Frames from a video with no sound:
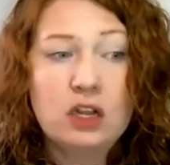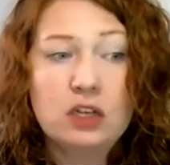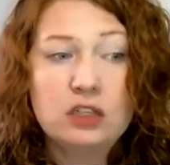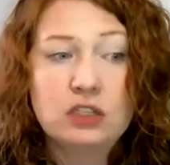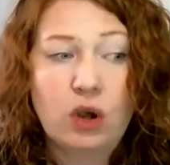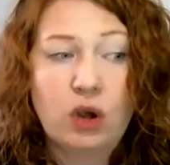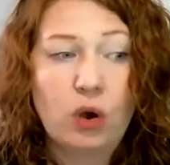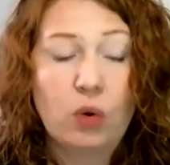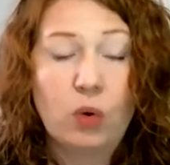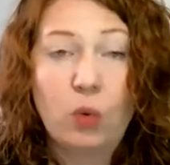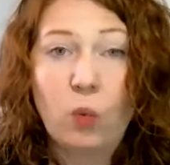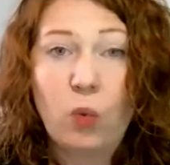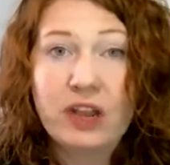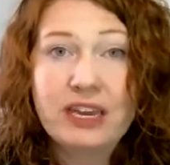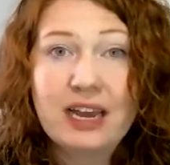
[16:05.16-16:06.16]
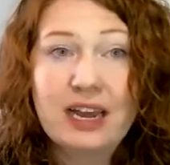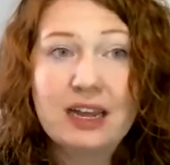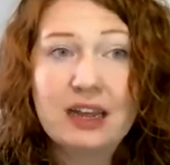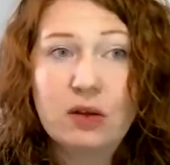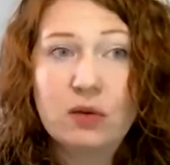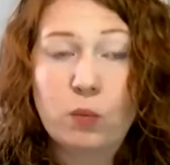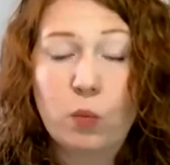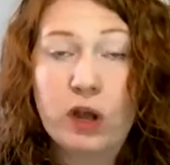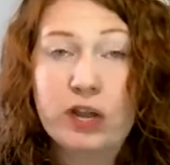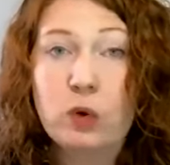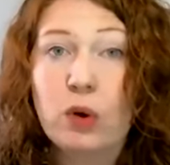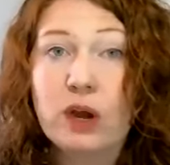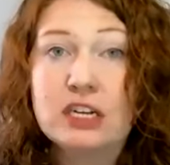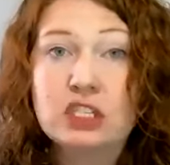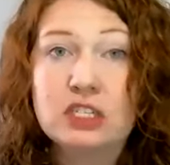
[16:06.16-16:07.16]
So what
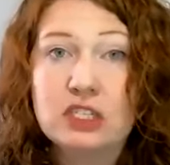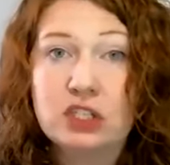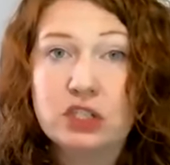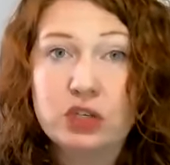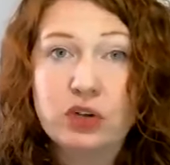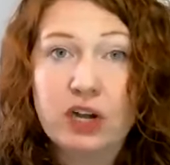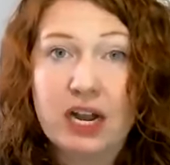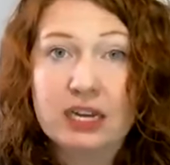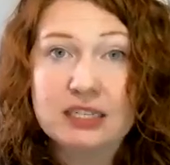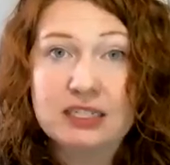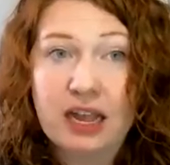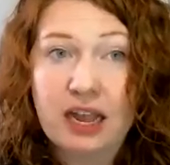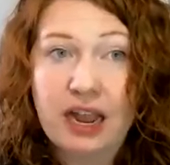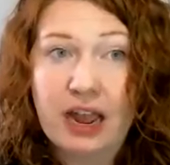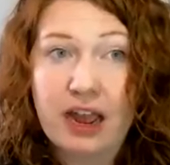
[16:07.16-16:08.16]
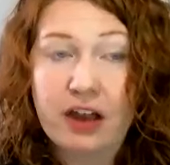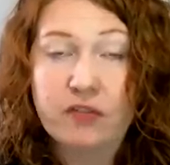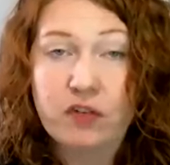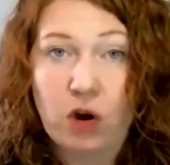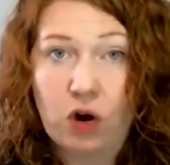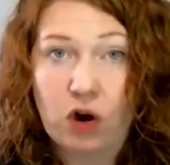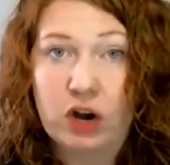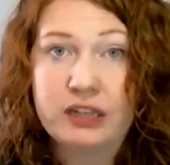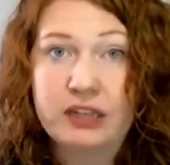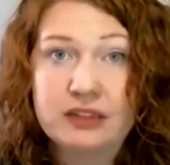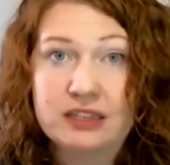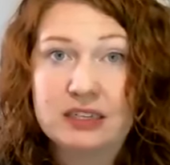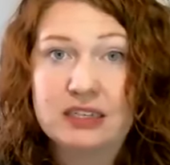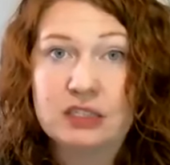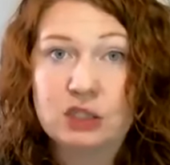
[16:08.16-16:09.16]
questions do you guys have on
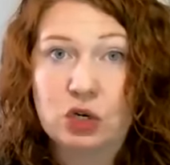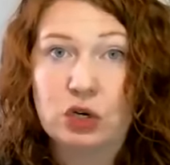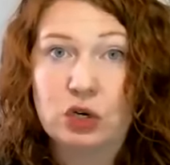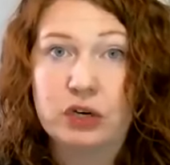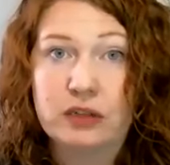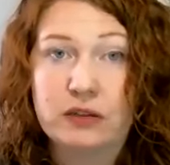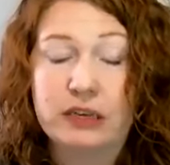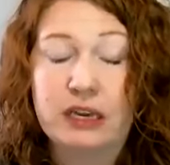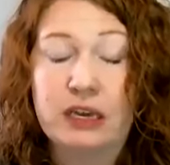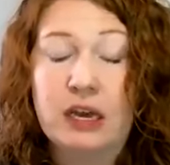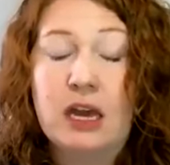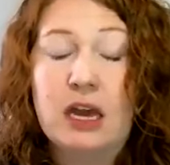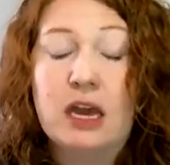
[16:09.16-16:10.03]
this currently?